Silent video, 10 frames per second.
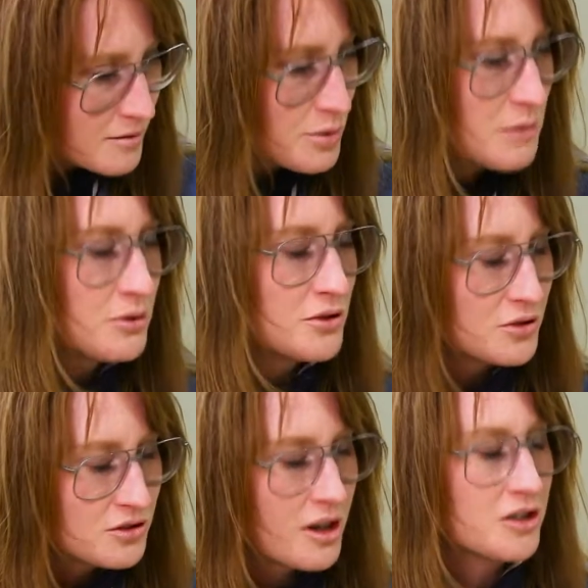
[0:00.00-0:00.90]
People do
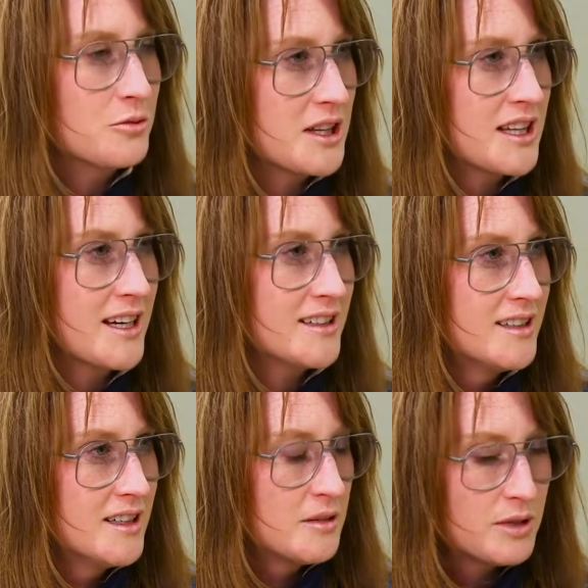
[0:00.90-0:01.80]
struggle with
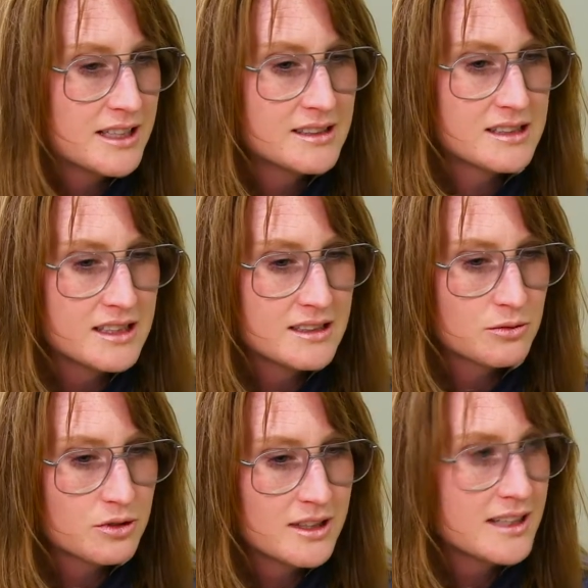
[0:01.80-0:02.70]
it, but
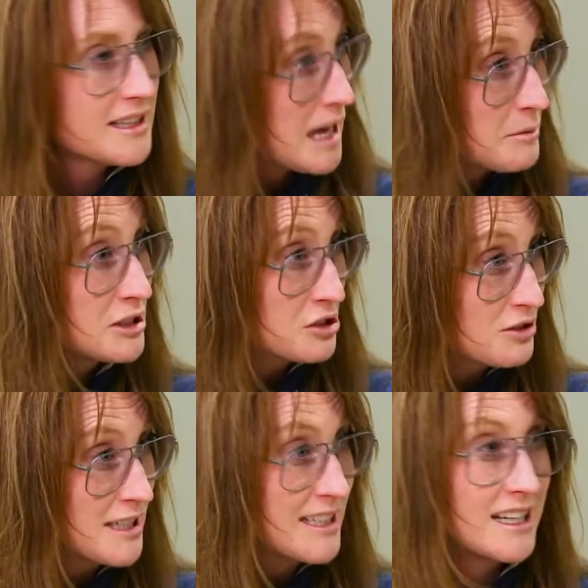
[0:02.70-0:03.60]
it's really
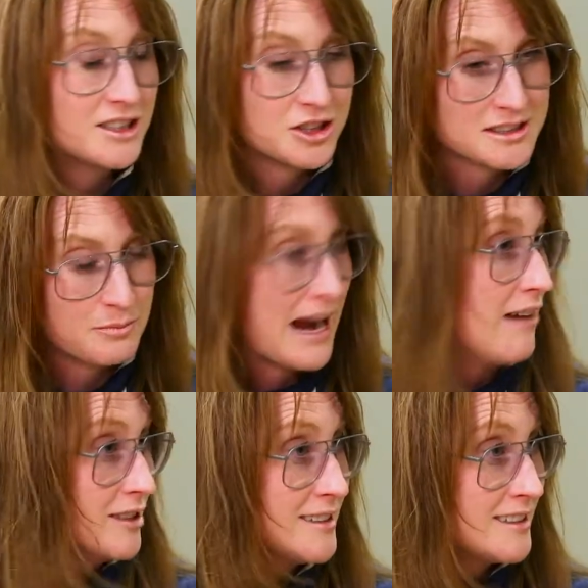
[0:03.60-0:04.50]
chemistry and just
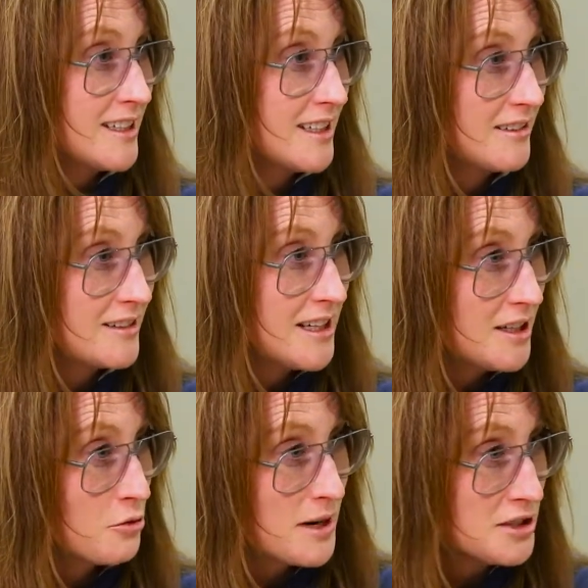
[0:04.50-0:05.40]
balancing
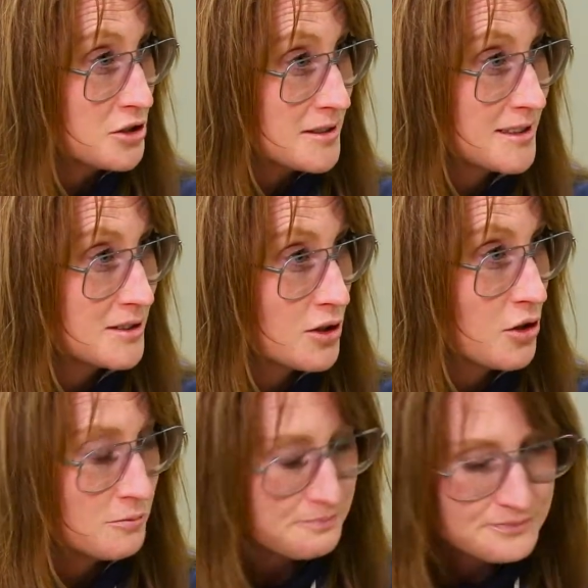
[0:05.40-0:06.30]
the equations.
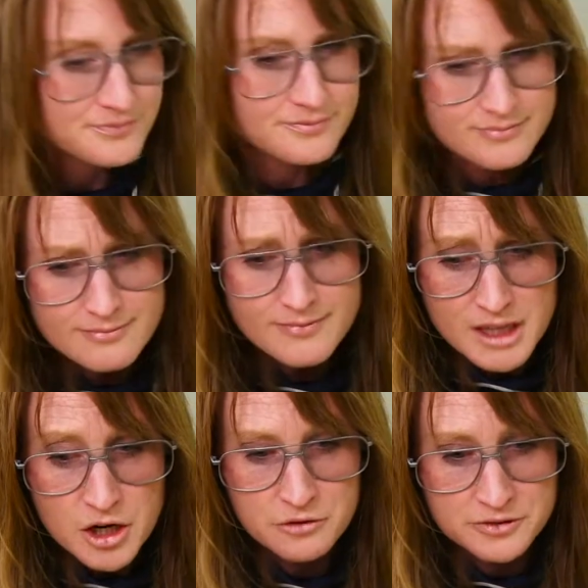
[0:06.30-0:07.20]
So
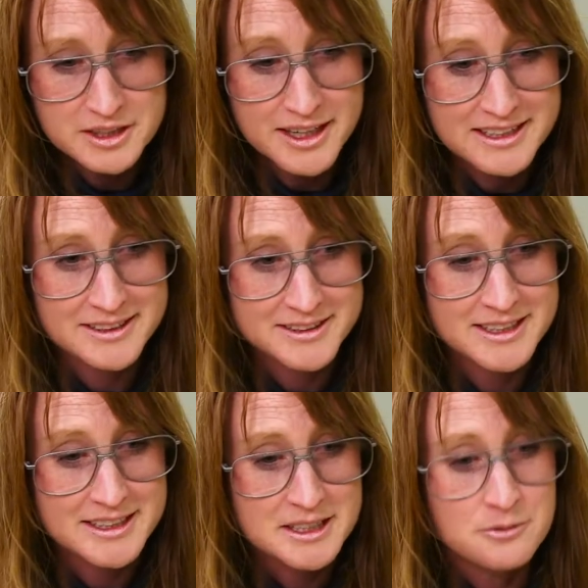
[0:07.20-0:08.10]
hopefully I can
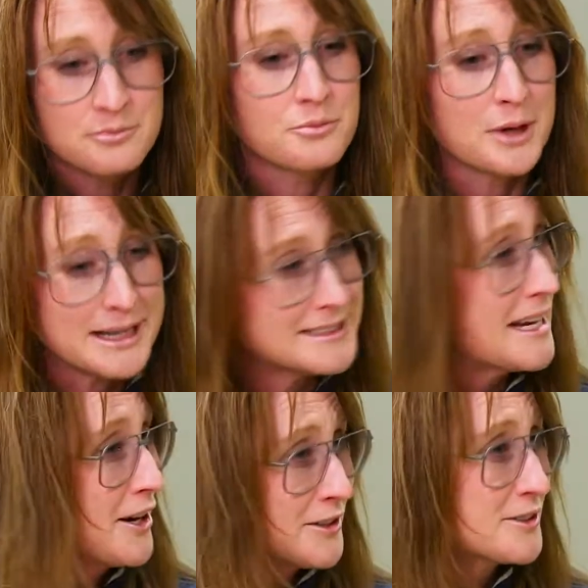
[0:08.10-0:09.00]
break it
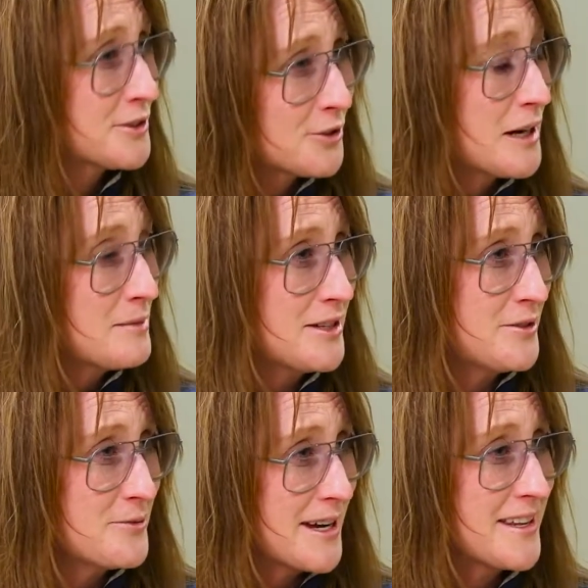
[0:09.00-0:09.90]
down and describe it in
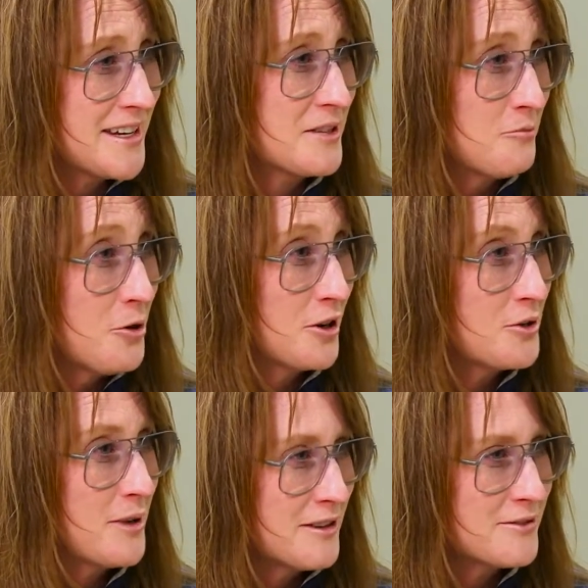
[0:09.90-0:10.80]
a way they can walk
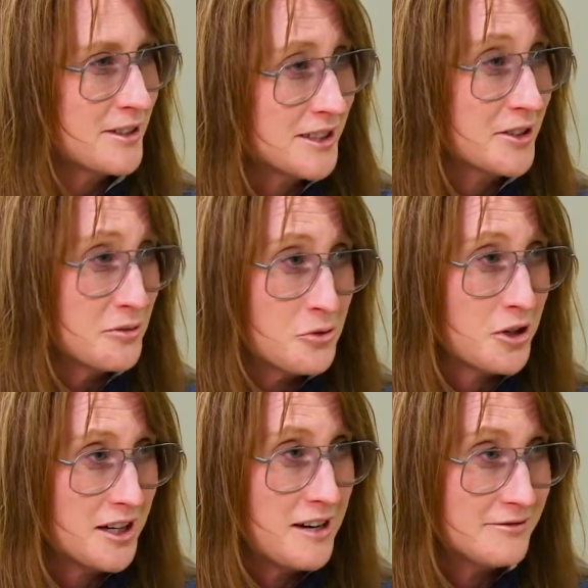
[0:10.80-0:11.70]
away feeling a little more
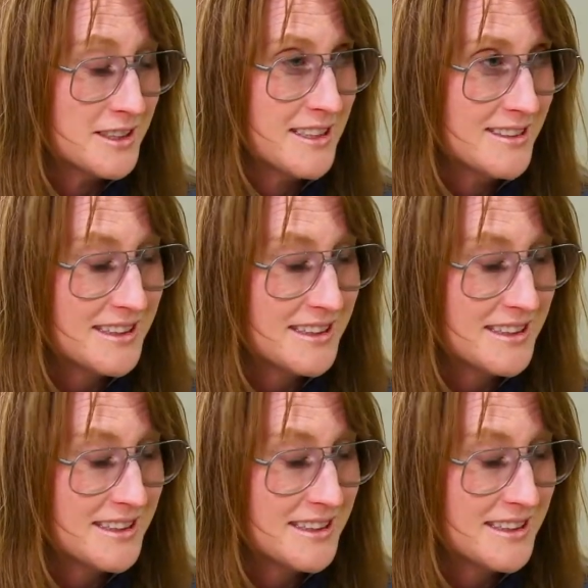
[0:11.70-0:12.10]
confident.